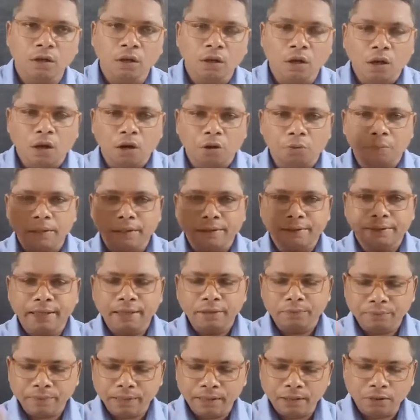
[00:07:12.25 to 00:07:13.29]
When
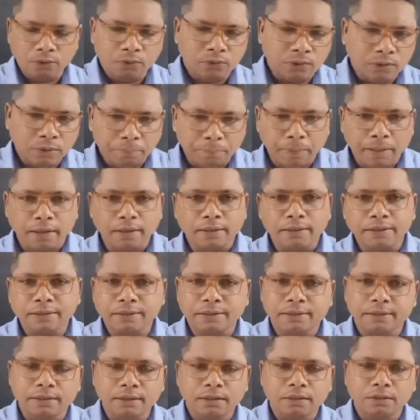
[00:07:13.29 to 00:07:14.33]
they went to the
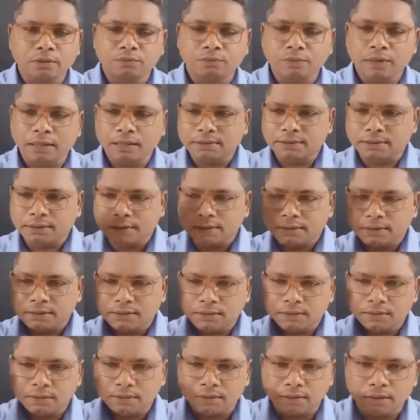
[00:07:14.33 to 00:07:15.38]
party, when
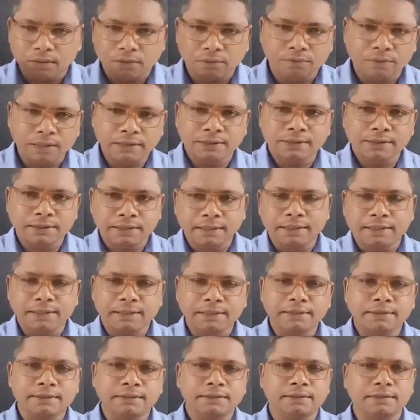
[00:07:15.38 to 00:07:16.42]
she
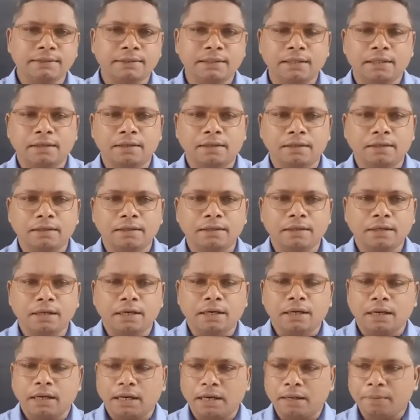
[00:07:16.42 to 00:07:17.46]
reached
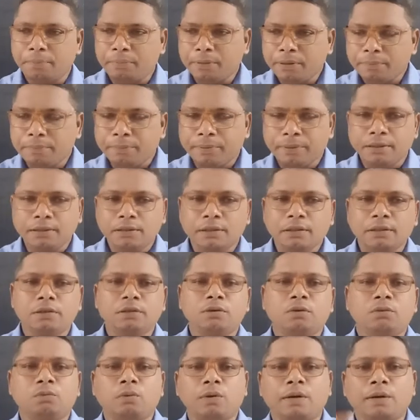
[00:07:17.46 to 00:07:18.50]
there,
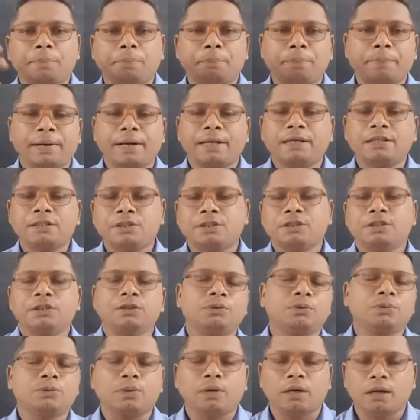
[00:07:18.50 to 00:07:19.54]
everybody were praising
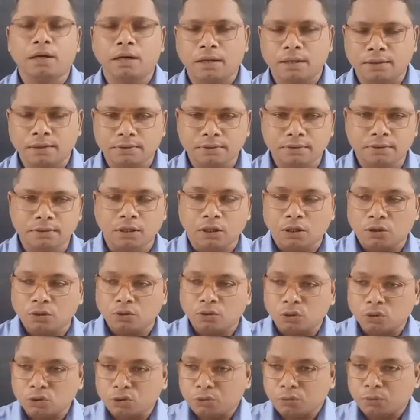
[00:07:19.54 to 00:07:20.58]
to her.
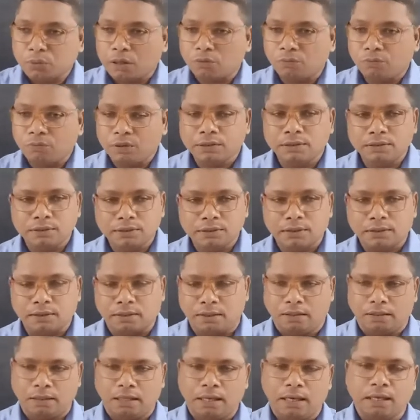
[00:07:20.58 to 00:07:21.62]
Those who are watching,
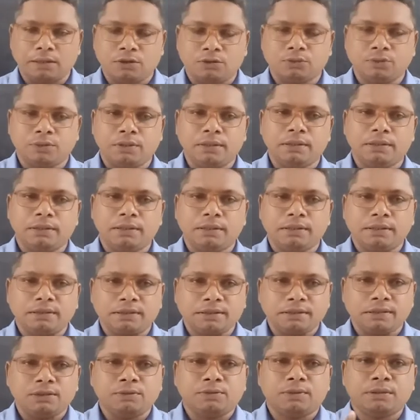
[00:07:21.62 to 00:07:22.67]
actually,
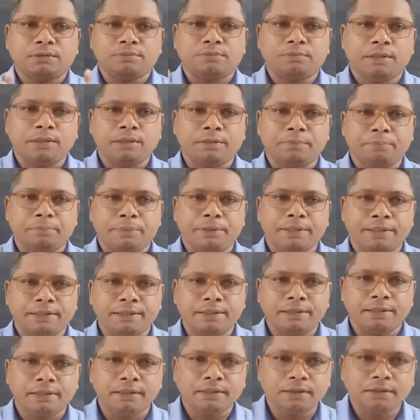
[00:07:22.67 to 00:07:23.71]
she was very
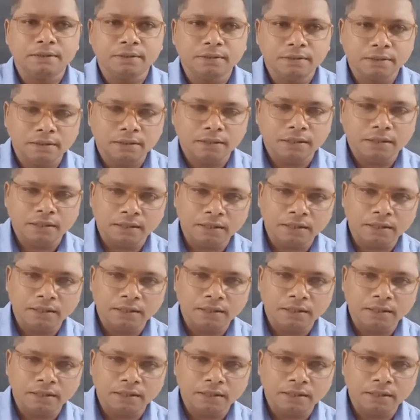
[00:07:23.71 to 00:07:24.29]
pretty, and